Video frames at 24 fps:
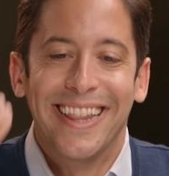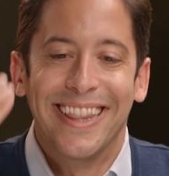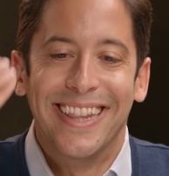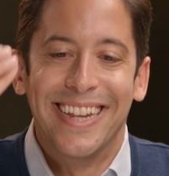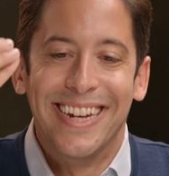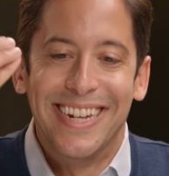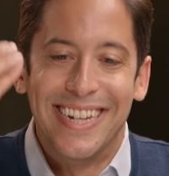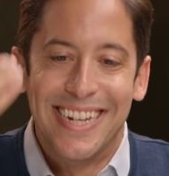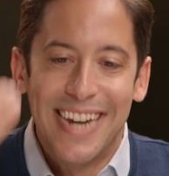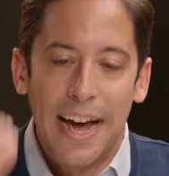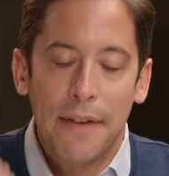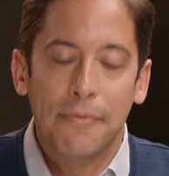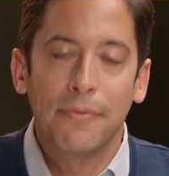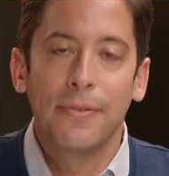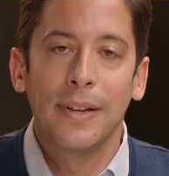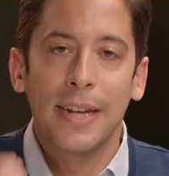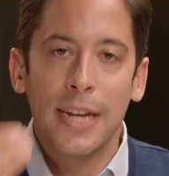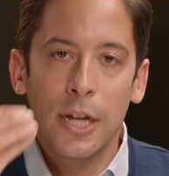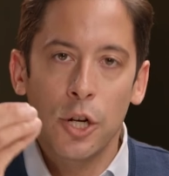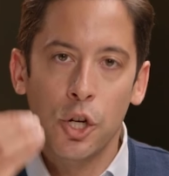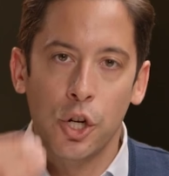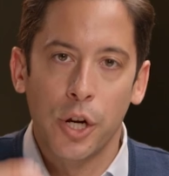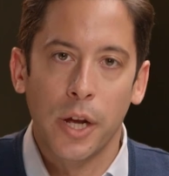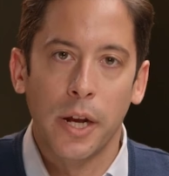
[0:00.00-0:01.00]
The
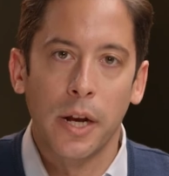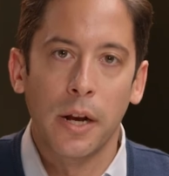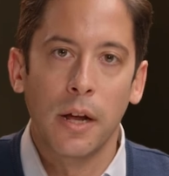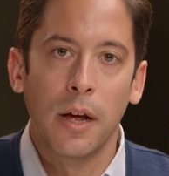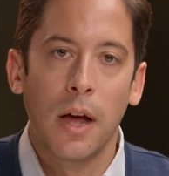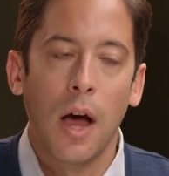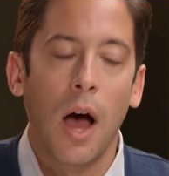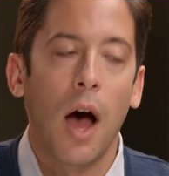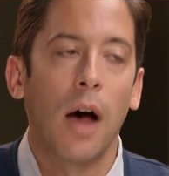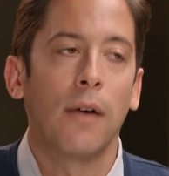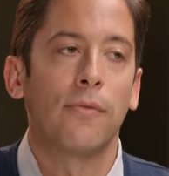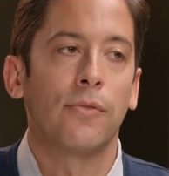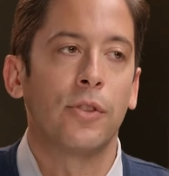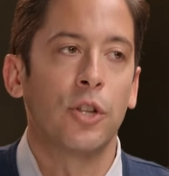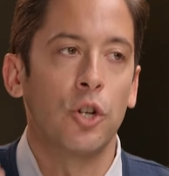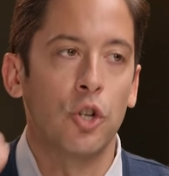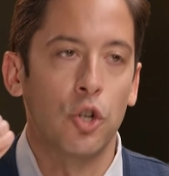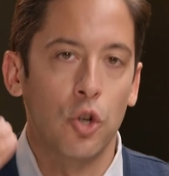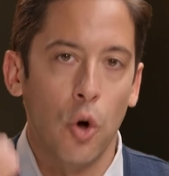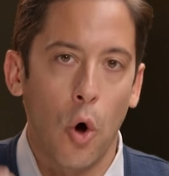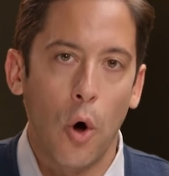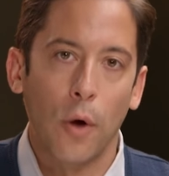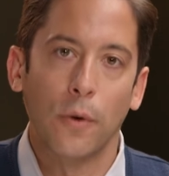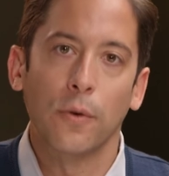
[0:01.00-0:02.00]
definition of the
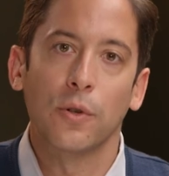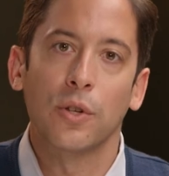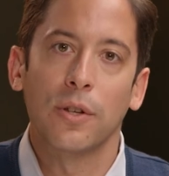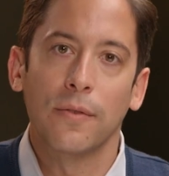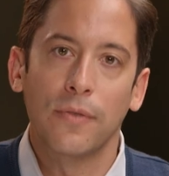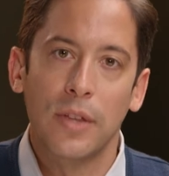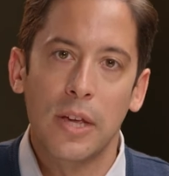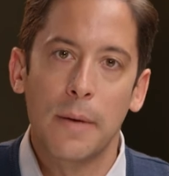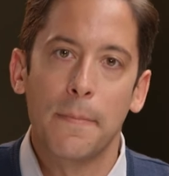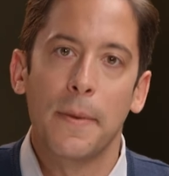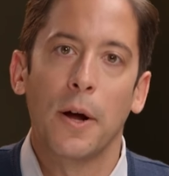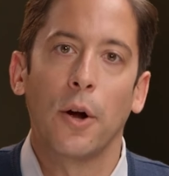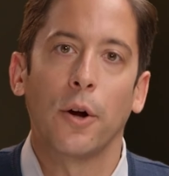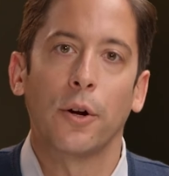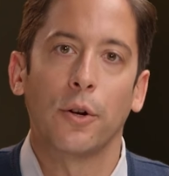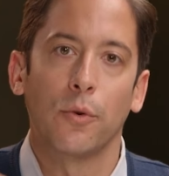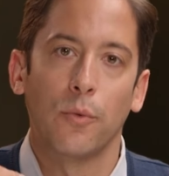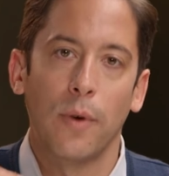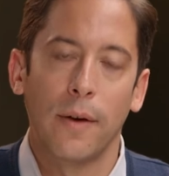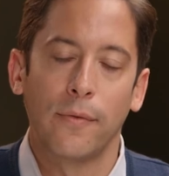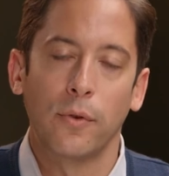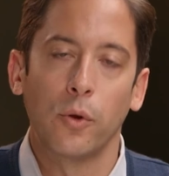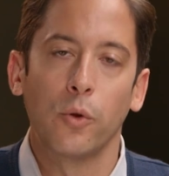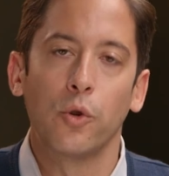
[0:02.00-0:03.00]
Daughters of the American
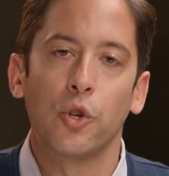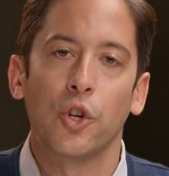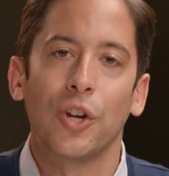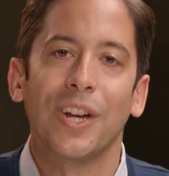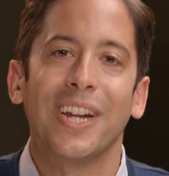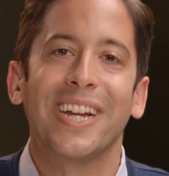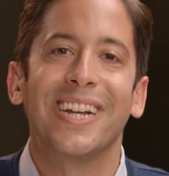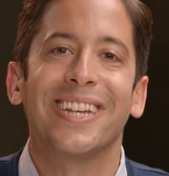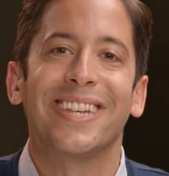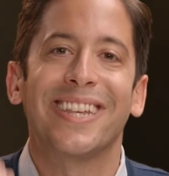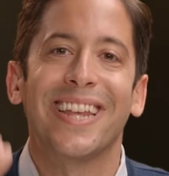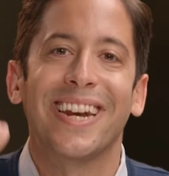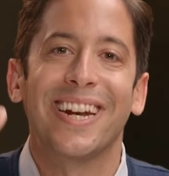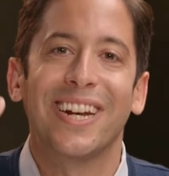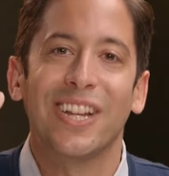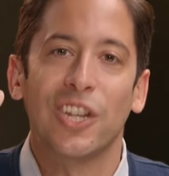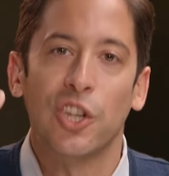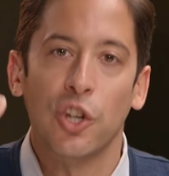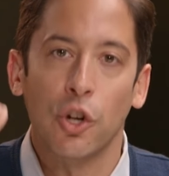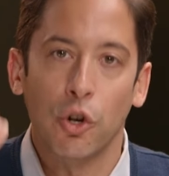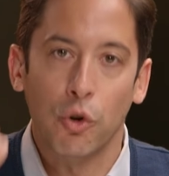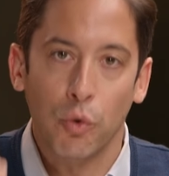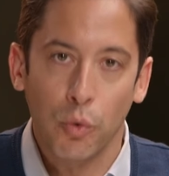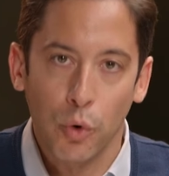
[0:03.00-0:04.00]
Revolution is that it
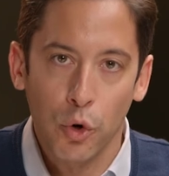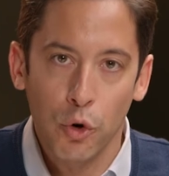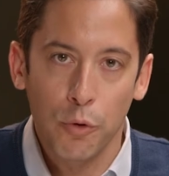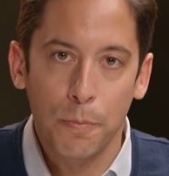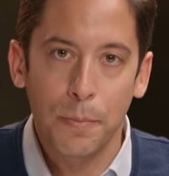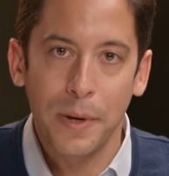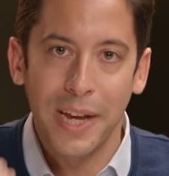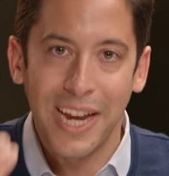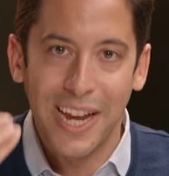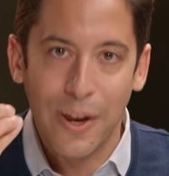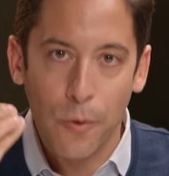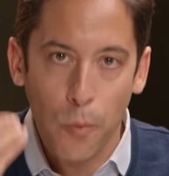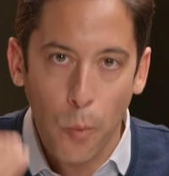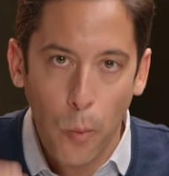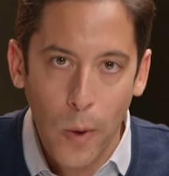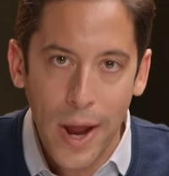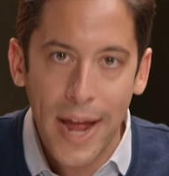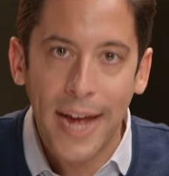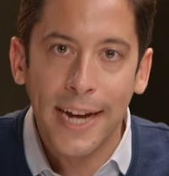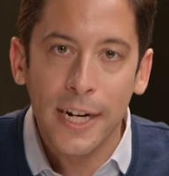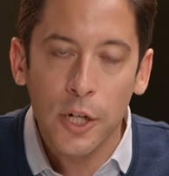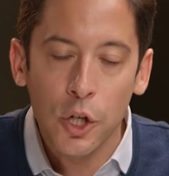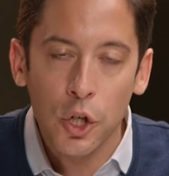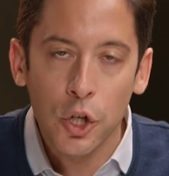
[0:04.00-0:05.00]
is a group in
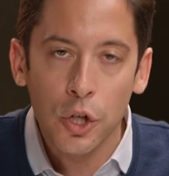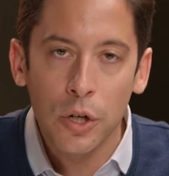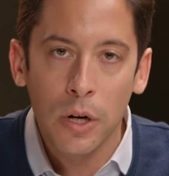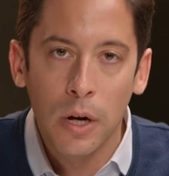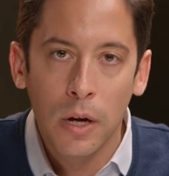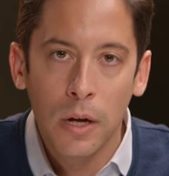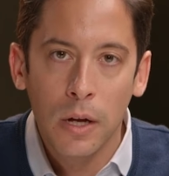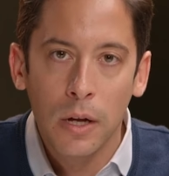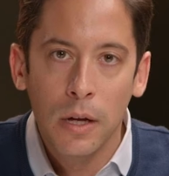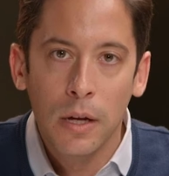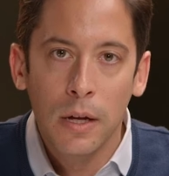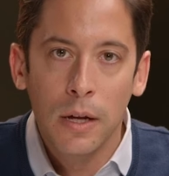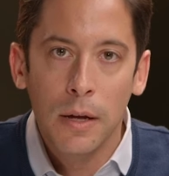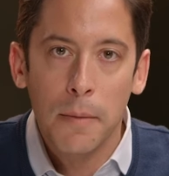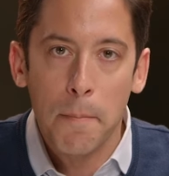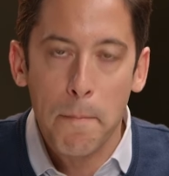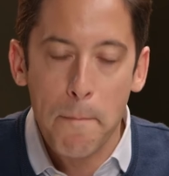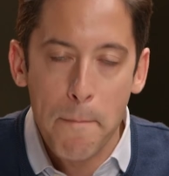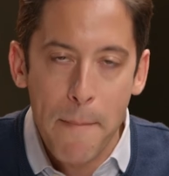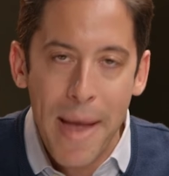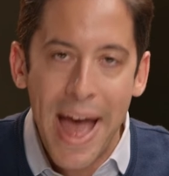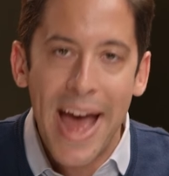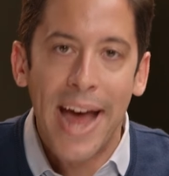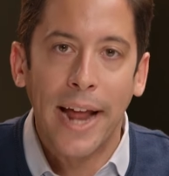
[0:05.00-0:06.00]
which
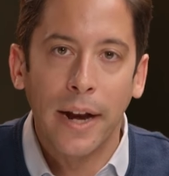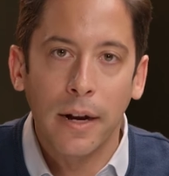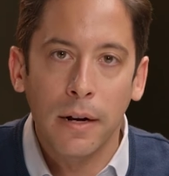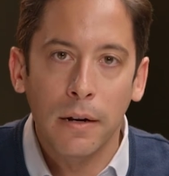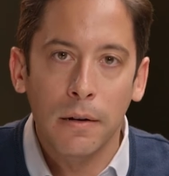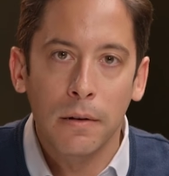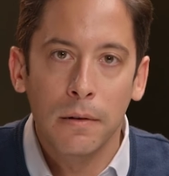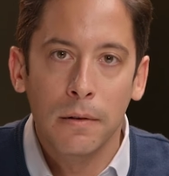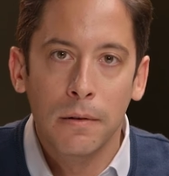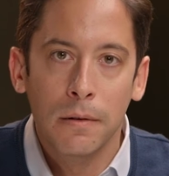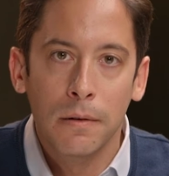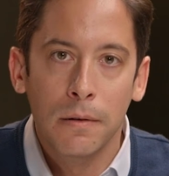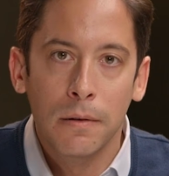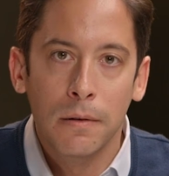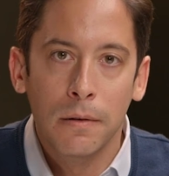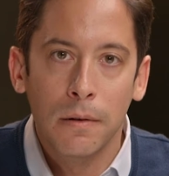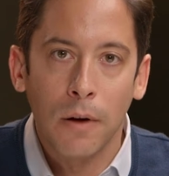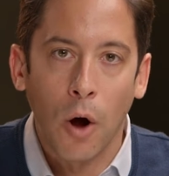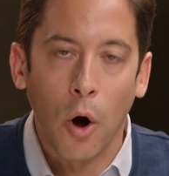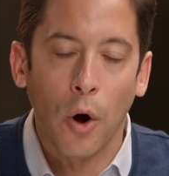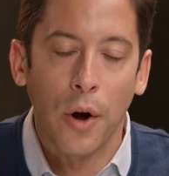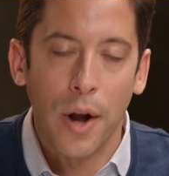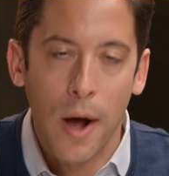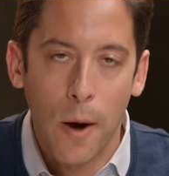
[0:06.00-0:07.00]
men
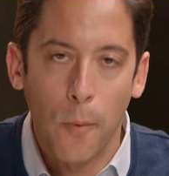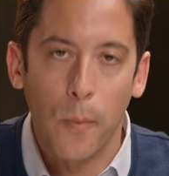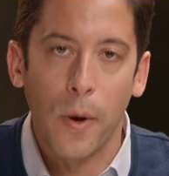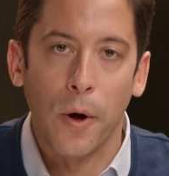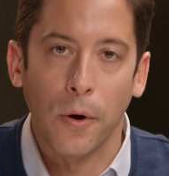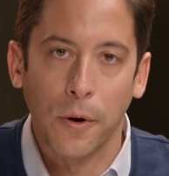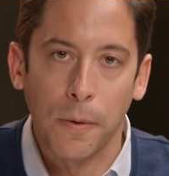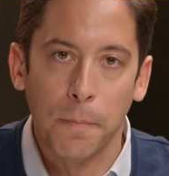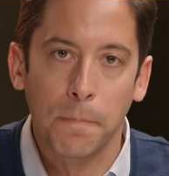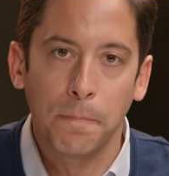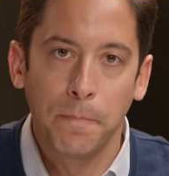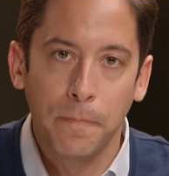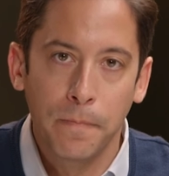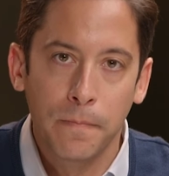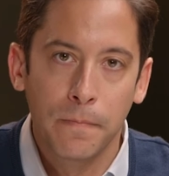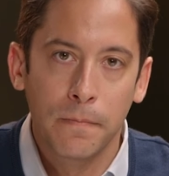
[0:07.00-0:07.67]
are not welcome.